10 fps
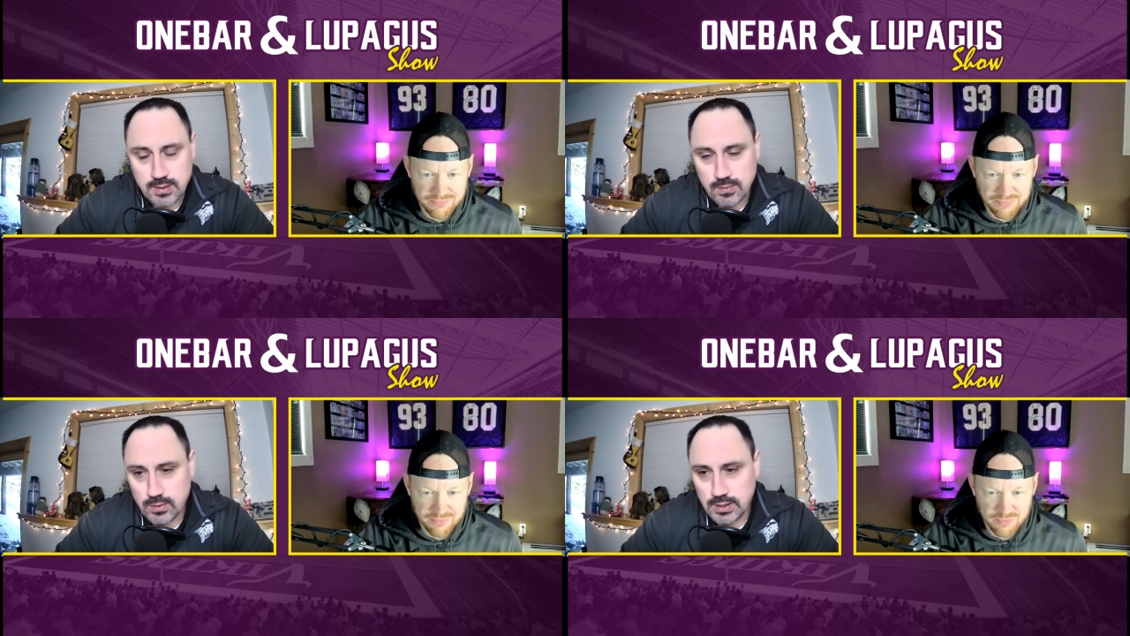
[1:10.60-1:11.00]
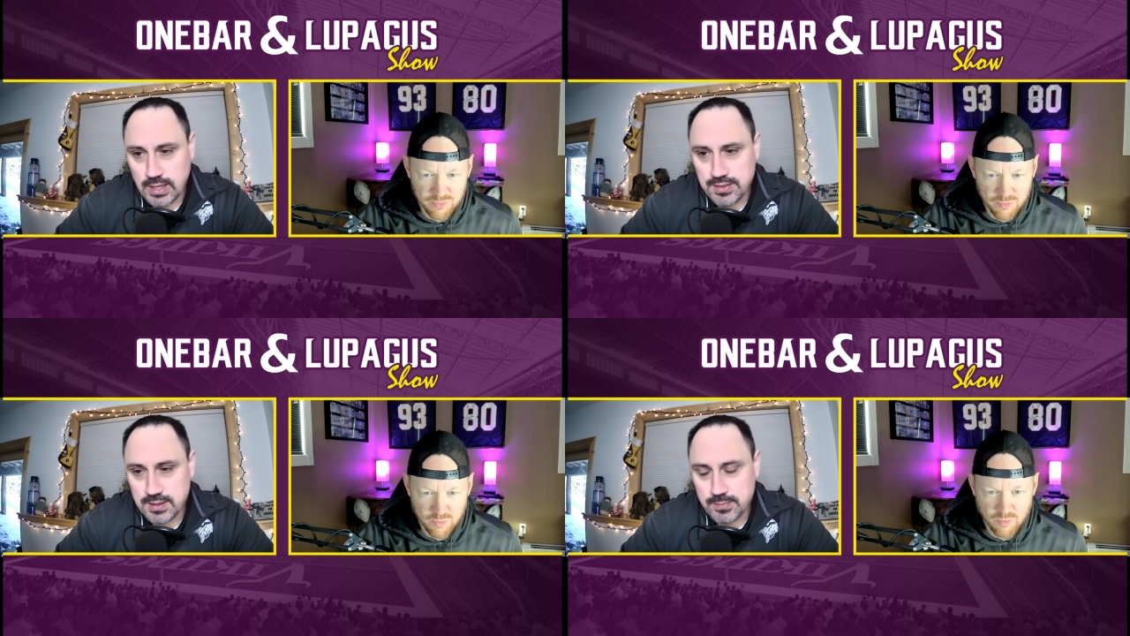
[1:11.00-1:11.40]
Speaker 1: Well, and I
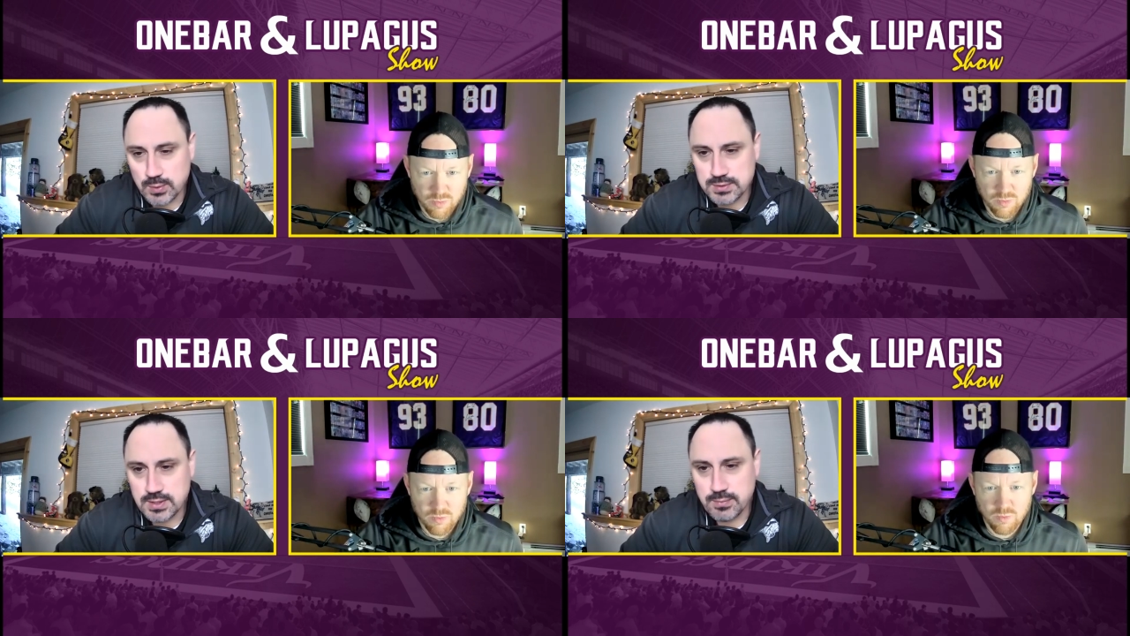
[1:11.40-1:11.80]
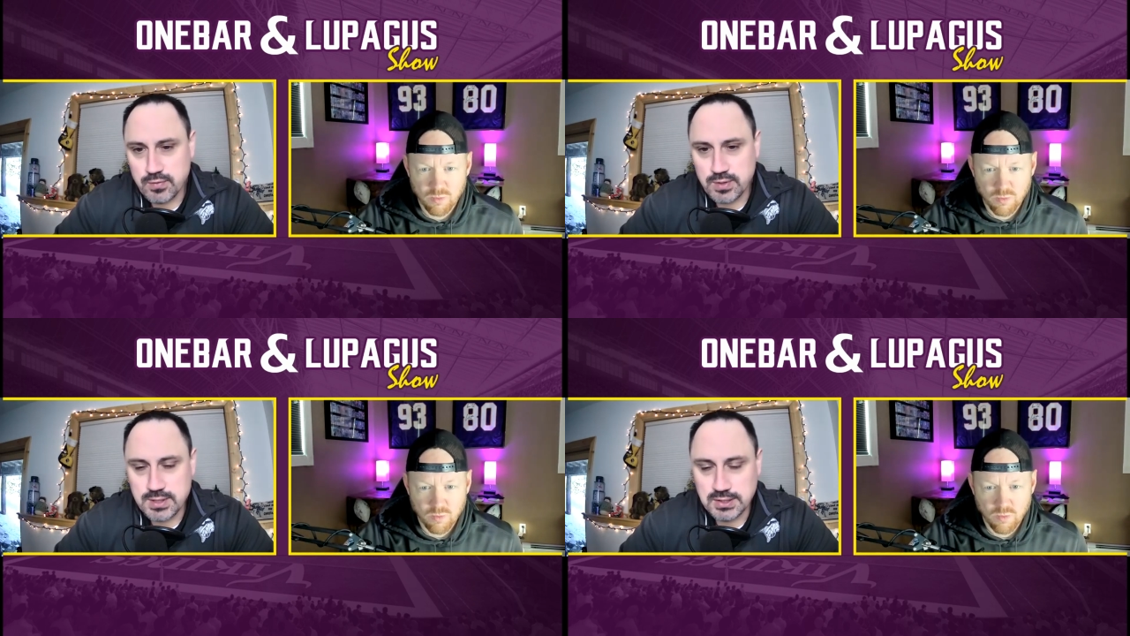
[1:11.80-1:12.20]
think mostly, and we
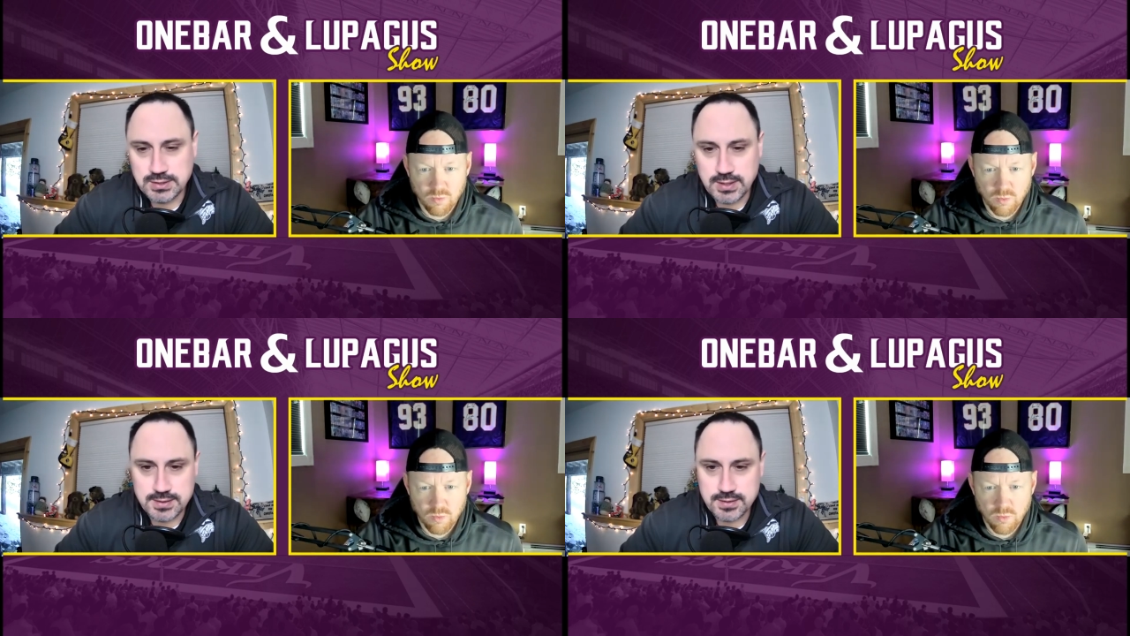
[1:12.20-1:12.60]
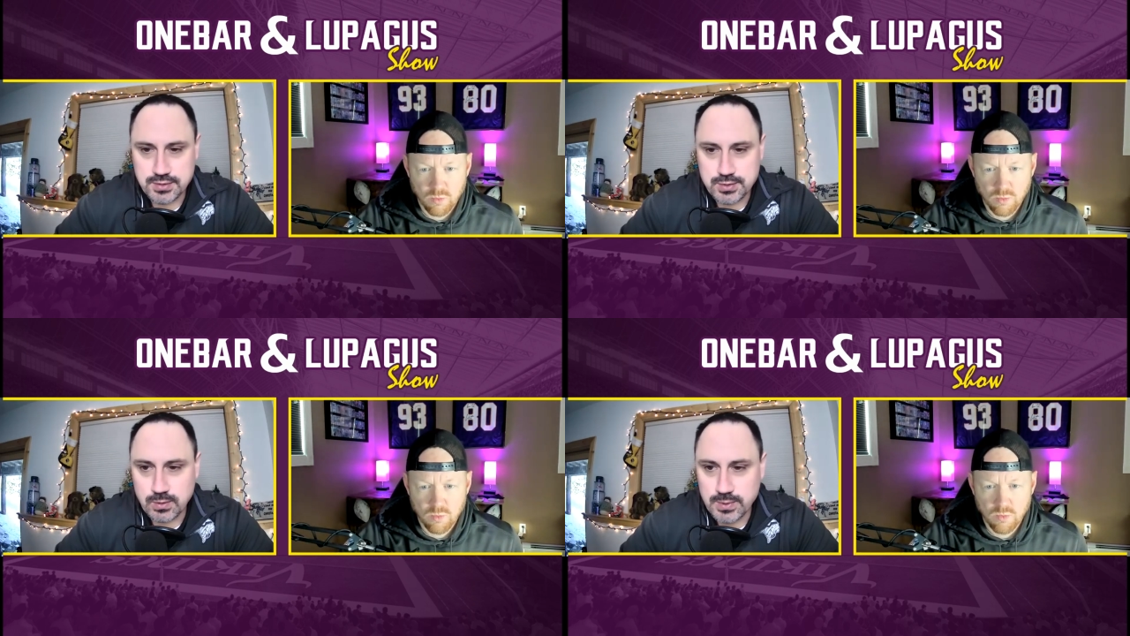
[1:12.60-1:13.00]
already touched on this. It's a
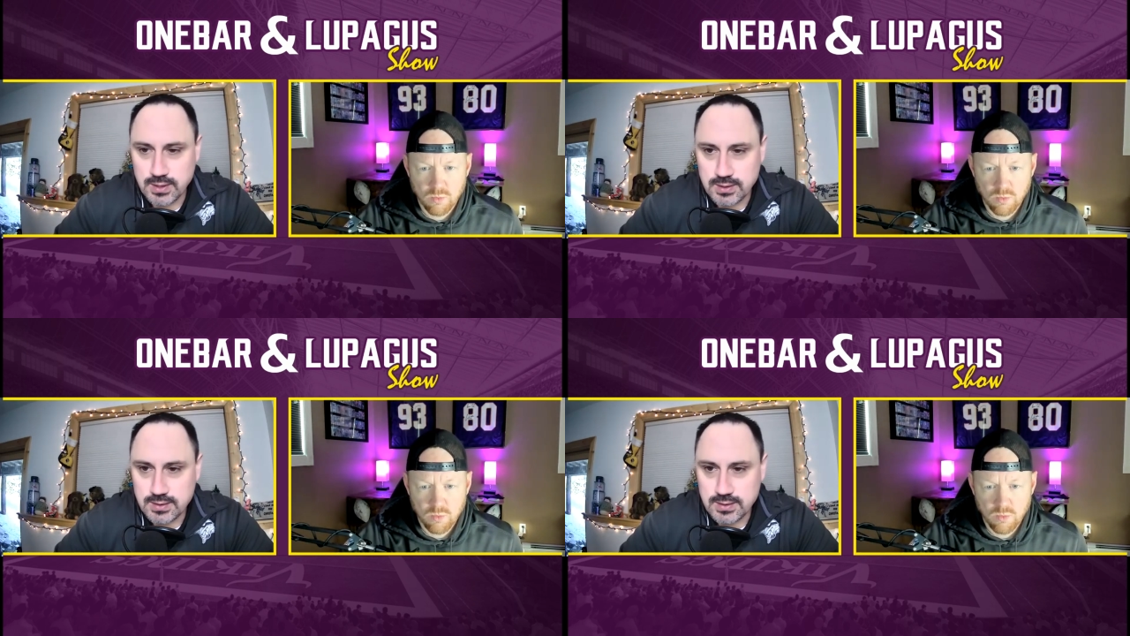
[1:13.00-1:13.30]
short week.